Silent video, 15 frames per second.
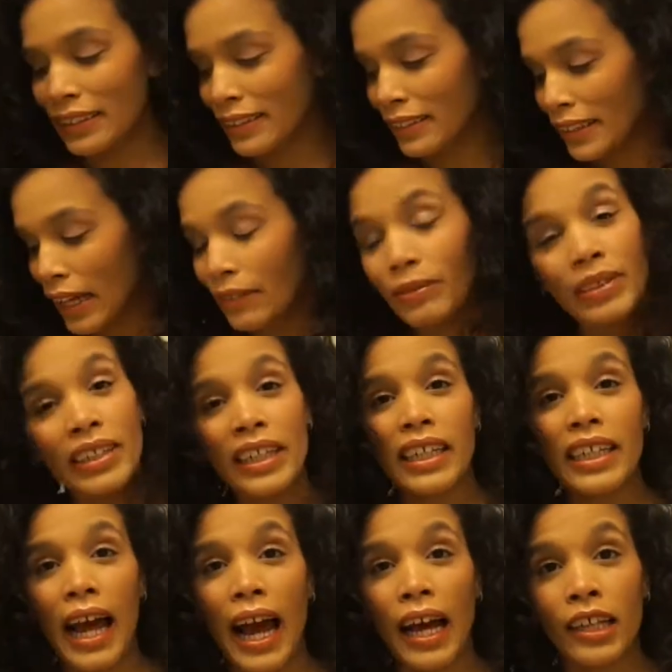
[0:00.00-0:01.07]
that's
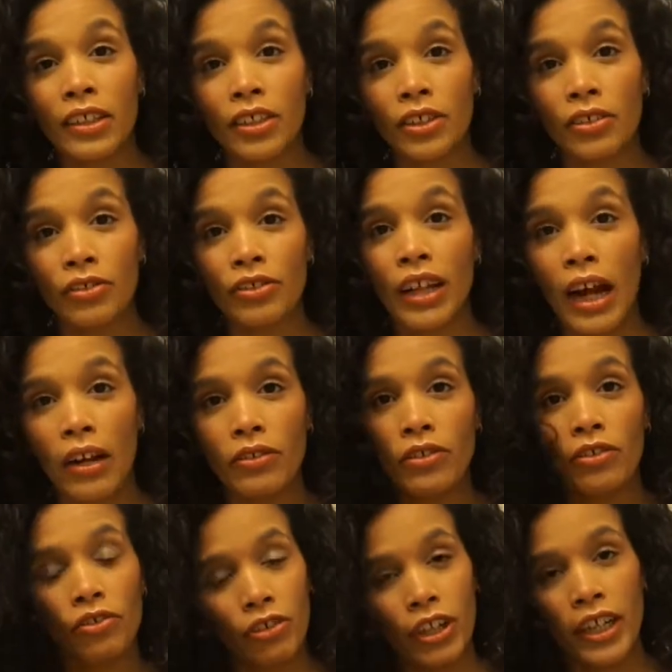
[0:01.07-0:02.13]
$70 down
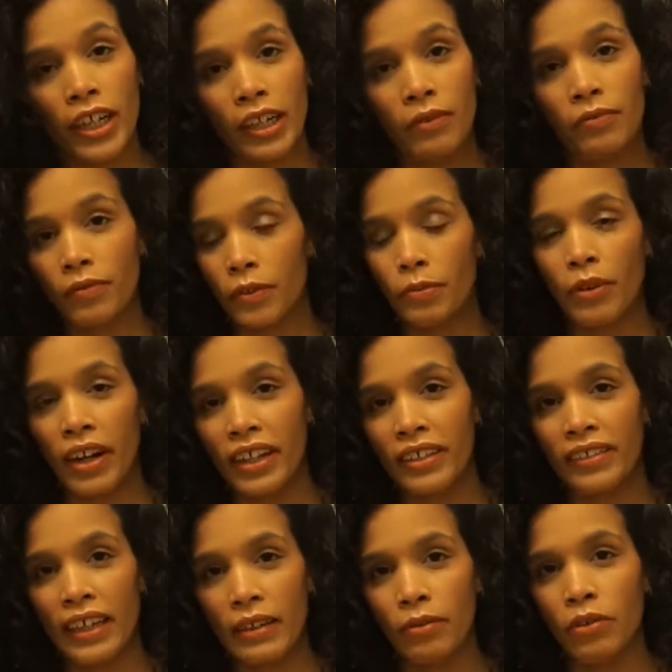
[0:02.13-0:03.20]
the drain for
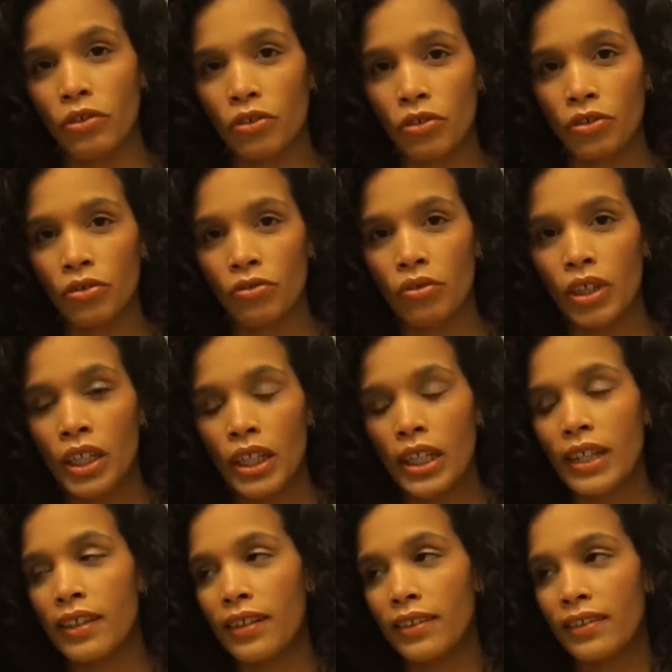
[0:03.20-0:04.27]
products that will do
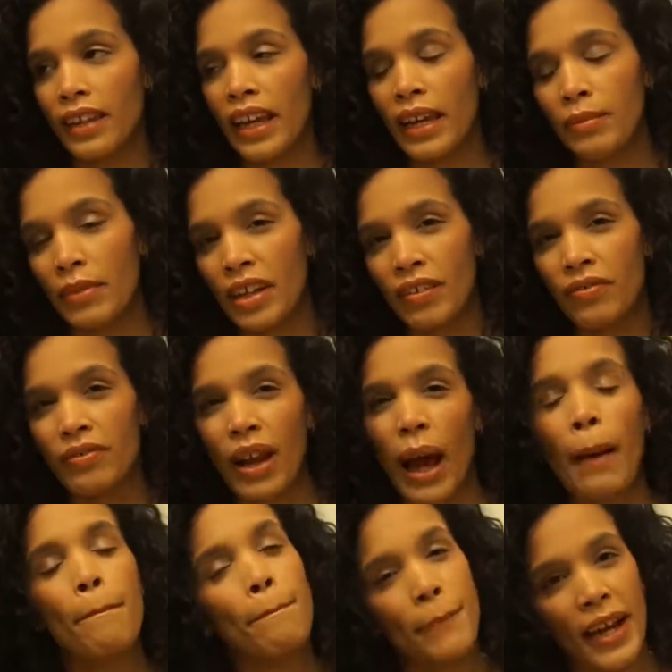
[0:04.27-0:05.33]
the same, if
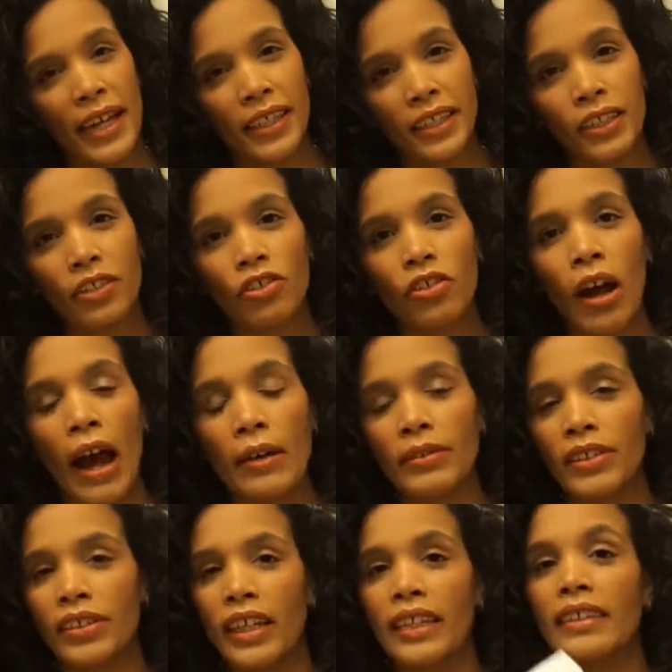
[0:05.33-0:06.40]
not better. So I
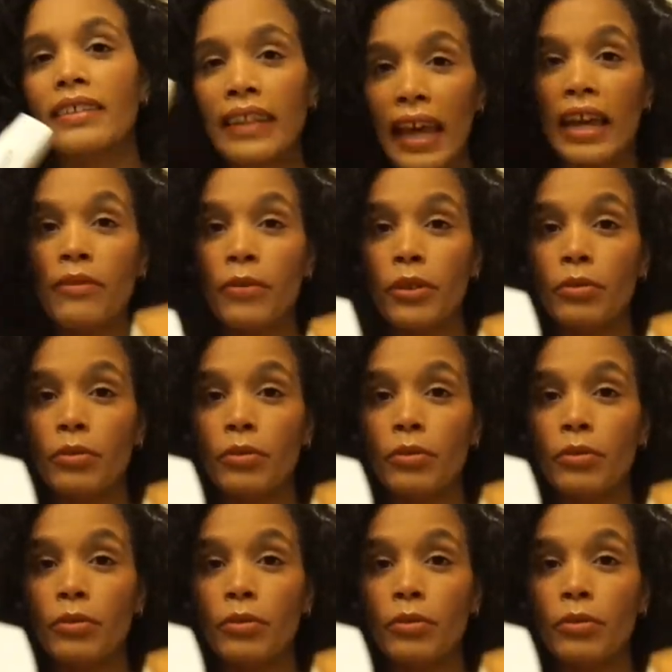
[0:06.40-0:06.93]
would say save